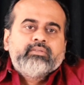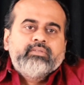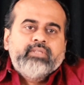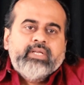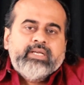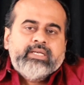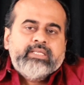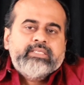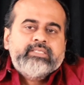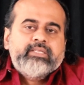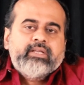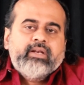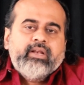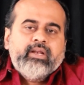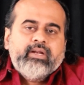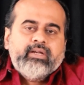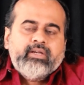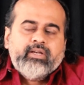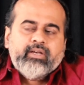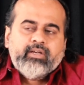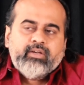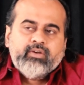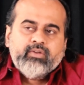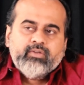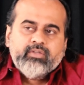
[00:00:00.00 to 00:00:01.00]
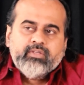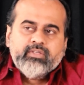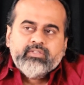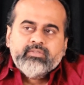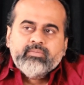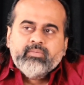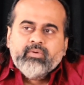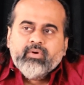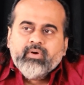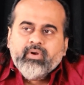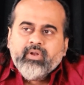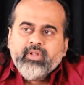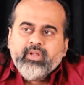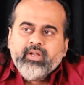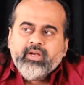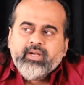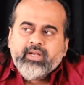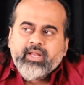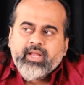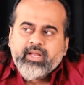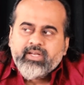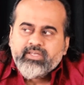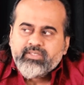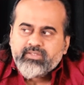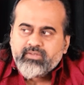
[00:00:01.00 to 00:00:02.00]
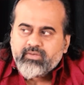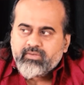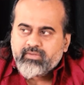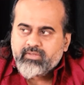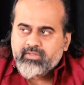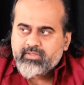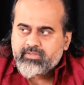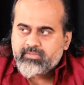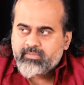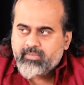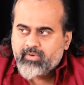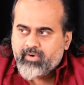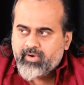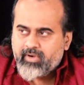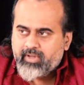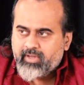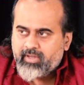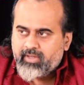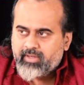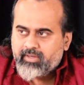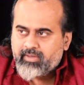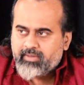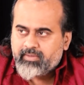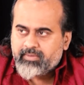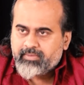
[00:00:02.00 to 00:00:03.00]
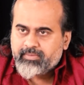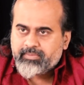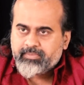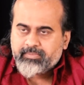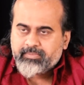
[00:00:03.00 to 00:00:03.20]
that is related to this body, attached to this body,